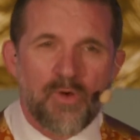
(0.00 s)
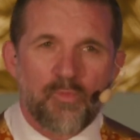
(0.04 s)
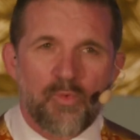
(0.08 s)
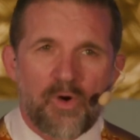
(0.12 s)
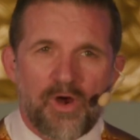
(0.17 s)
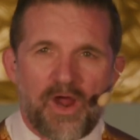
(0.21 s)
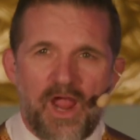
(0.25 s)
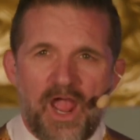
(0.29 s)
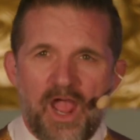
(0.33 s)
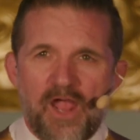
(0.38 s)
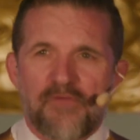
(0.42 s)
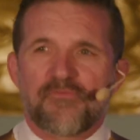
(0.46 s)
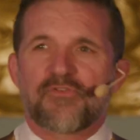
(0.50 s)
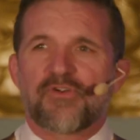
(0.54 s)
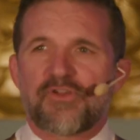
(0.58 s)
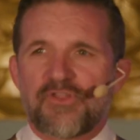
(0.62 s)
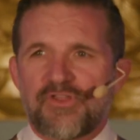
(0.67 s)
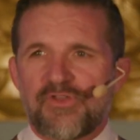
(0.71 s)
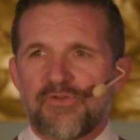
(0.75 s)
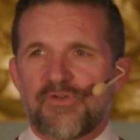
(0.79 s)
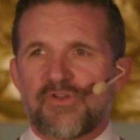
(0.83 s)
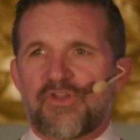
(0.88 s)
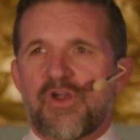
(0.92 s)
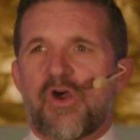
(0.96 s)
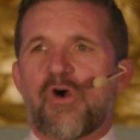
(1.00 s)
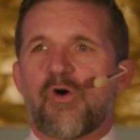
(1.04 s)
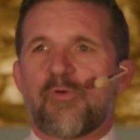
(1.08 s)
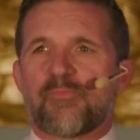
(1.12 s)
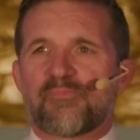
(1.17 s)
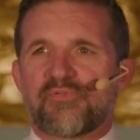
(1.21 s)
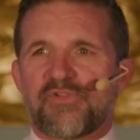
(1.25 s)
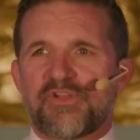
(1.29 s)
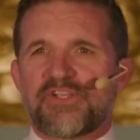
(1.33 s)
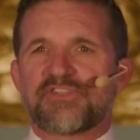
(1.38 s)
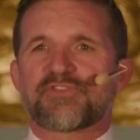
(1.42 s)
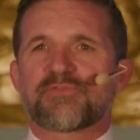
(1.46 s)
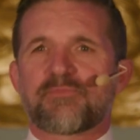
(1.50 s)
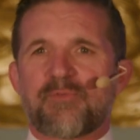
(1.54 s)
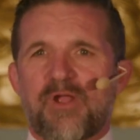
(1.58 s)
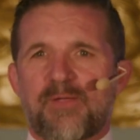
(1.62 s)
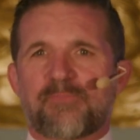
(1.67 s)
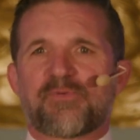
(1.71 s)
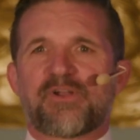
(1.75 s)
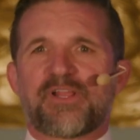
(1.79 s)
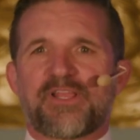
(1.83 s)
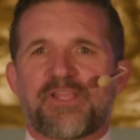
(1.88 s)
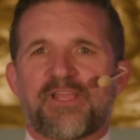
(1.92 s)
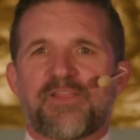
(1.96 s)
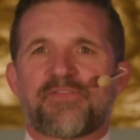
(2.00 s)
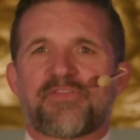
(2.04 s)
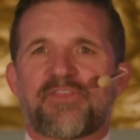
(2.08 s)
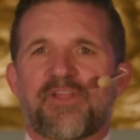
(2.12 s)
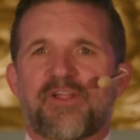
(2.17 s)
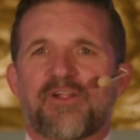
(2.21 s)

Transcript: wherever you go, please remember to get